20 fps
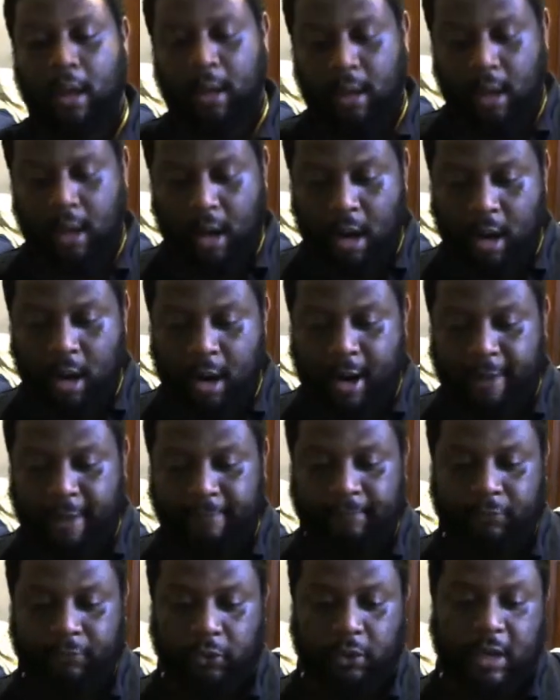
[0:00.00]
All right,
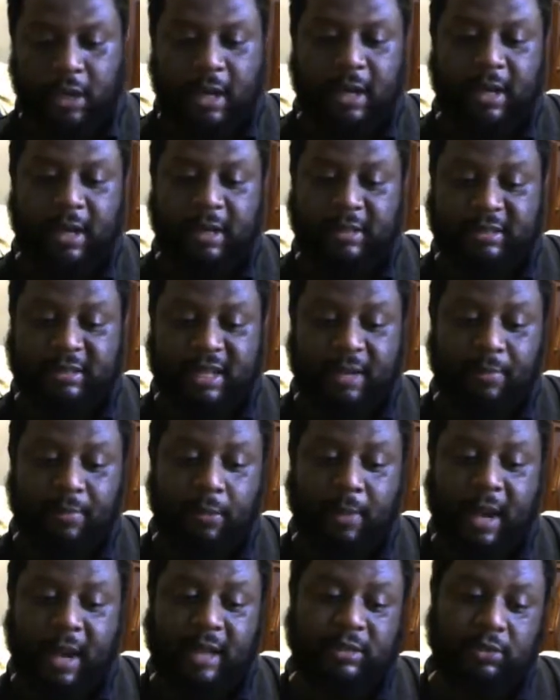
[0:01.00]
you get it in a
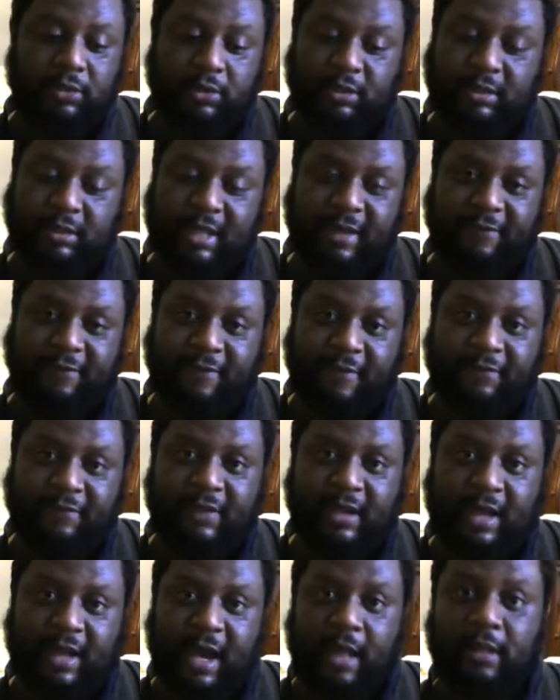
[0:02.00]
Zamplebox, it's just like
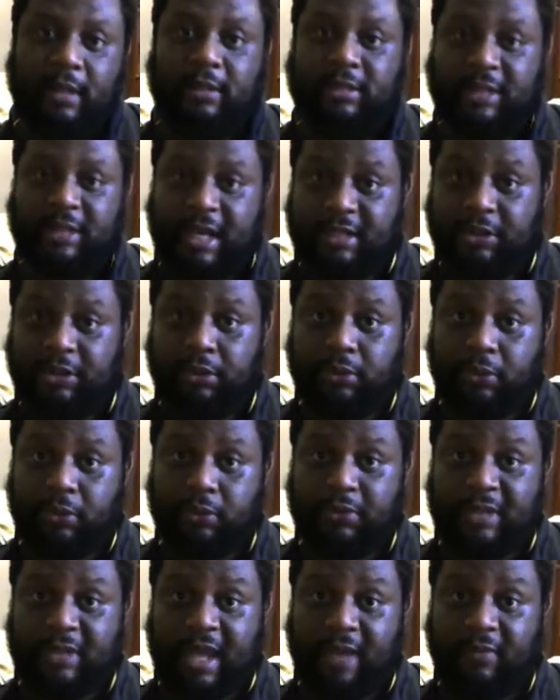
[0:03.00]
$50. Yes, you do
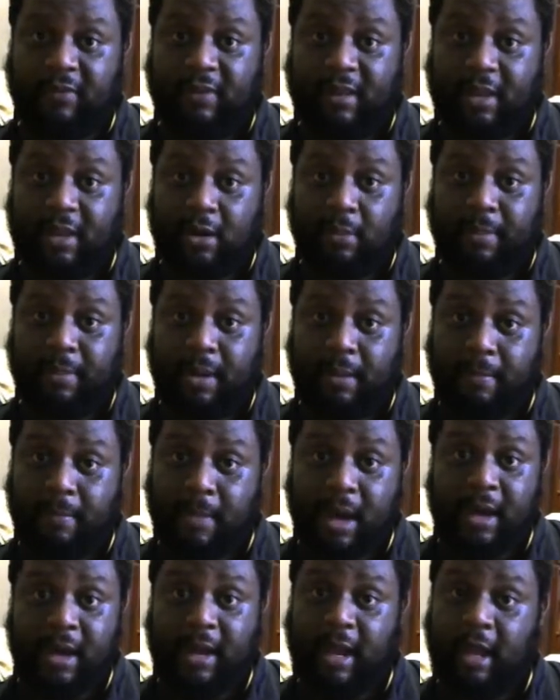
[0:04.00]
save a little bit of
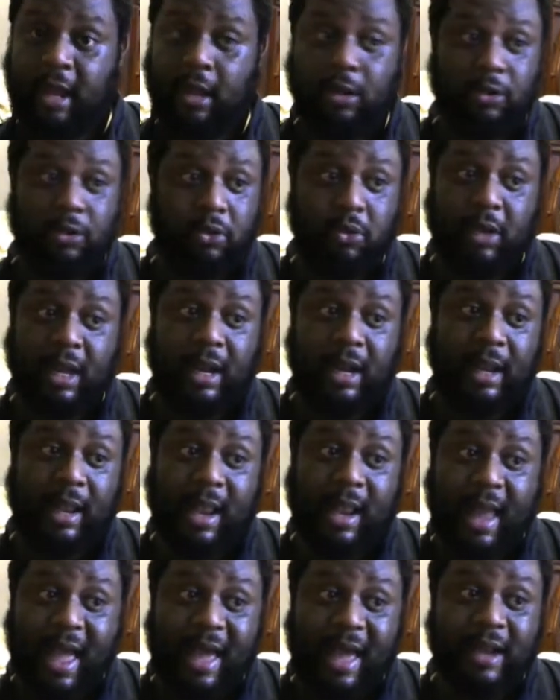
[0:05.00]
money. You get a
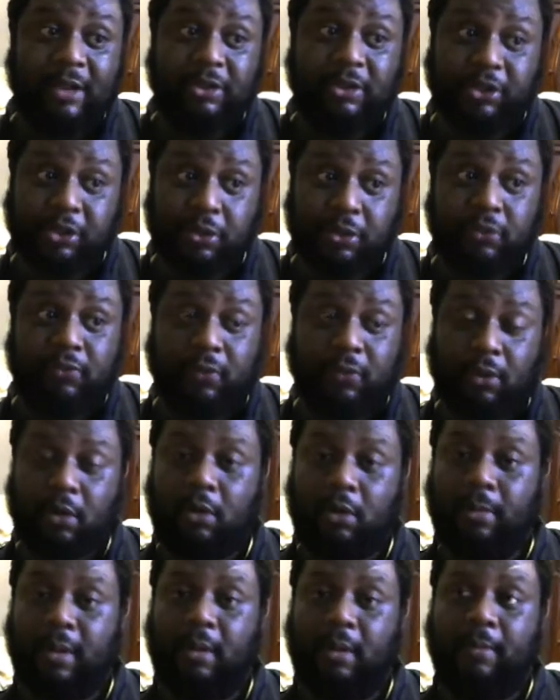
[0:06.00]
lot of juice for a
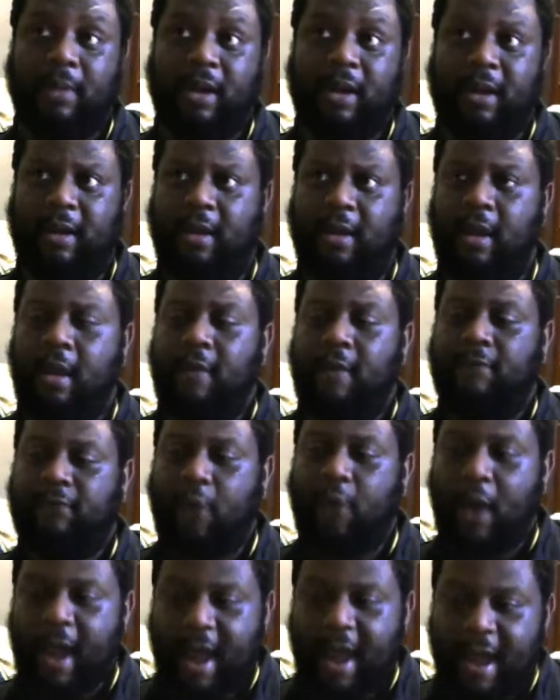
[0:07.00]
little bit of money.
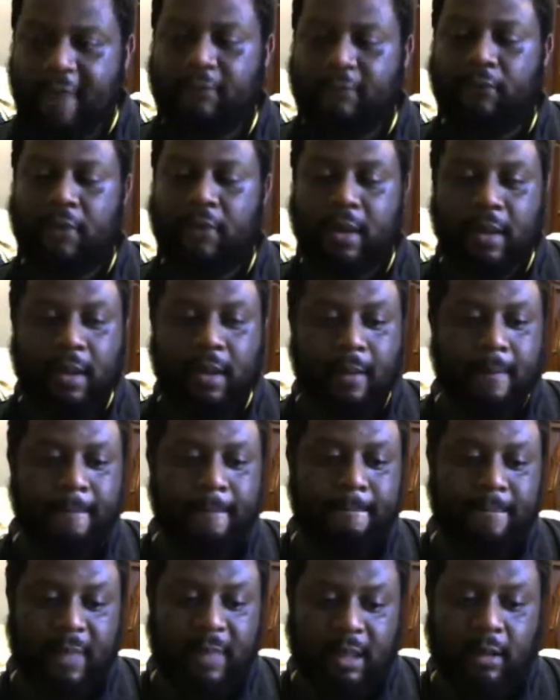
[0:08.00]
For every
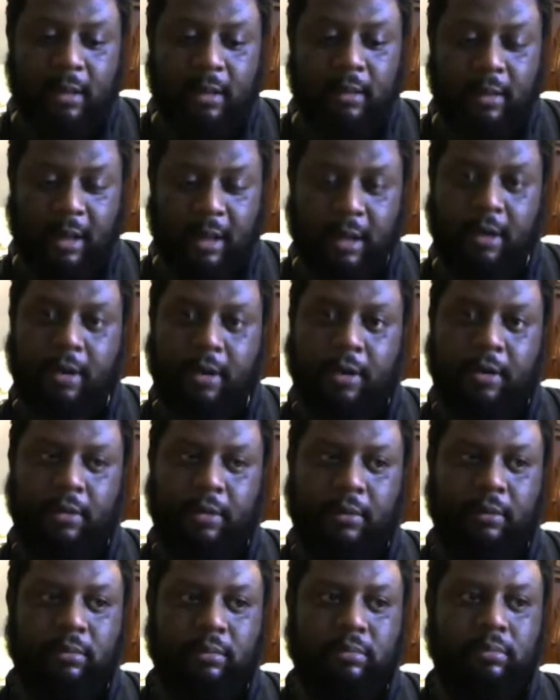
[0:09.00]
milliliter,
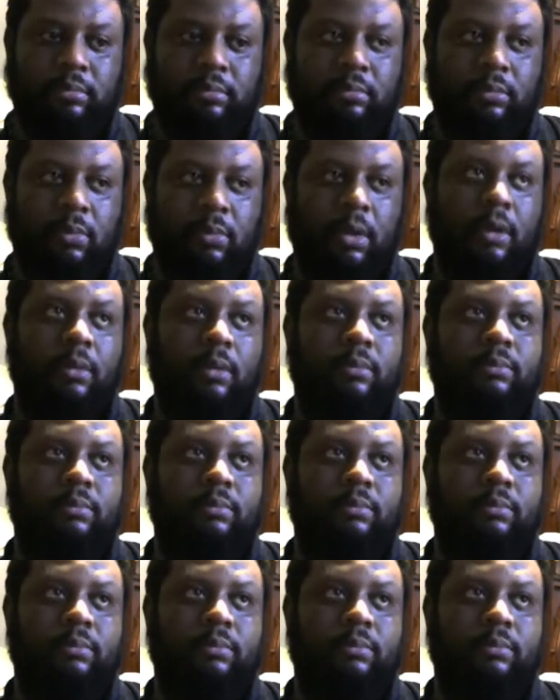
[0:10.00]
well,